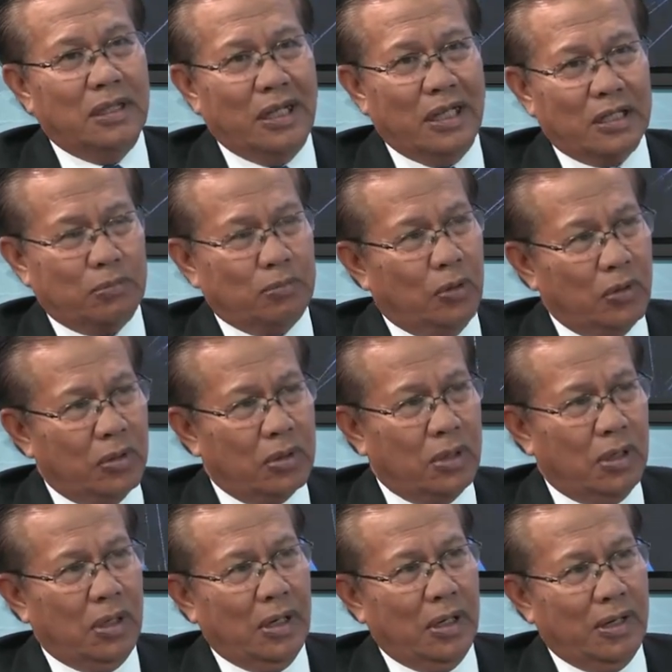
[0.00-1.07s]
export
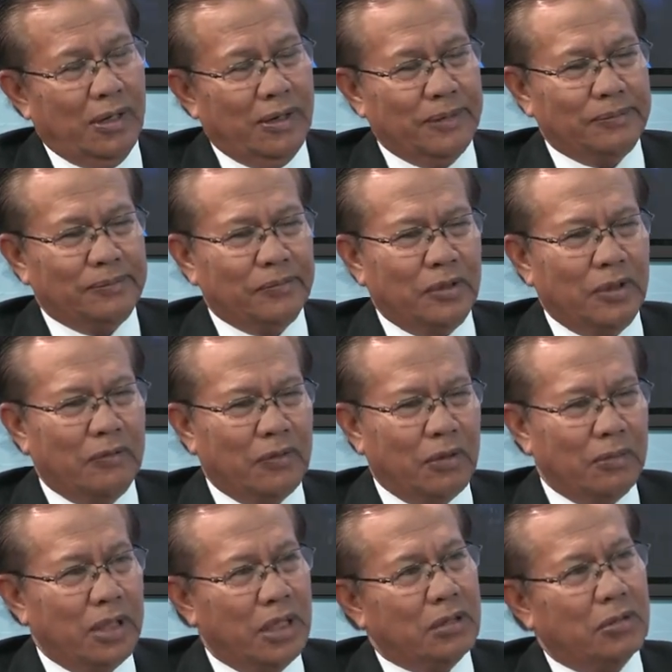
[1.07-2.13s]

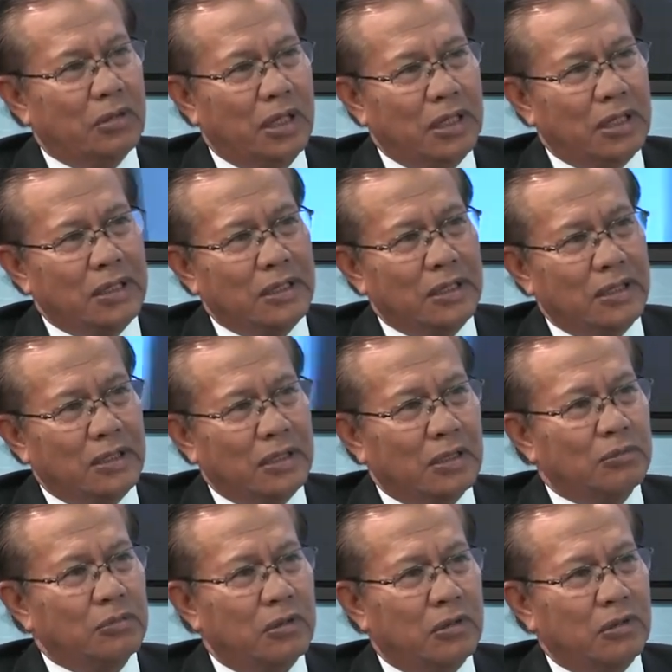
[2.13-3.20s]
from day to day in mm.
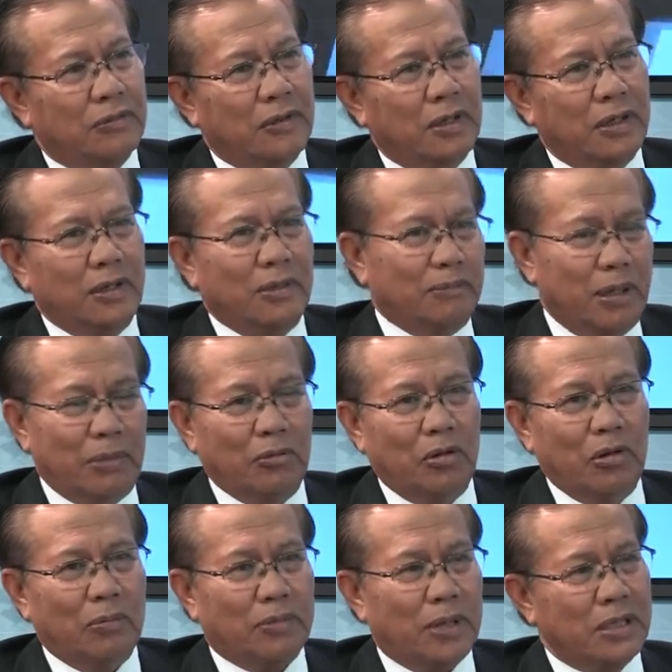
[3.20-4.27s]
terms of uh, palm
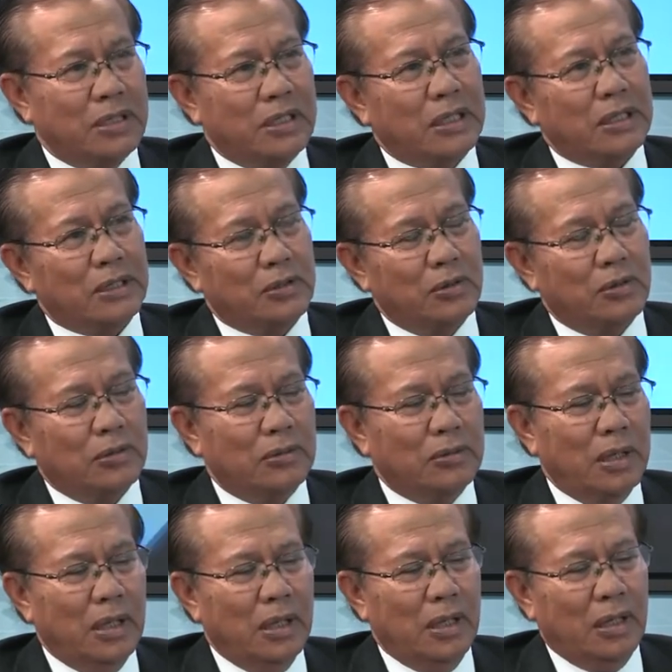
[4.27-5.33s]
oil pricing. So
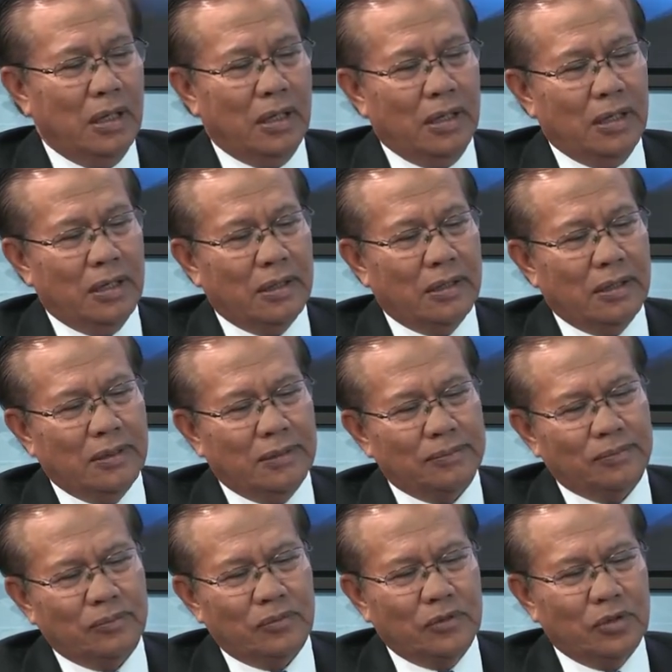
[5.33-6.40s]
uh,
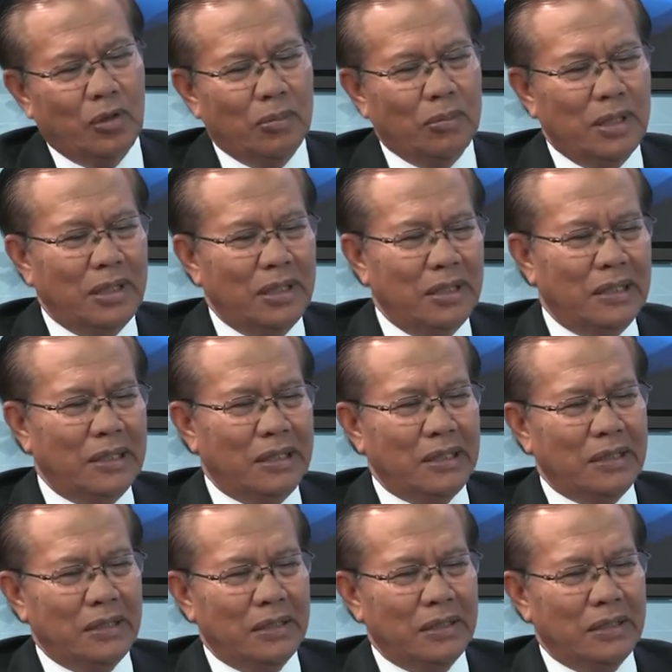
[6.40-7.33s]
normally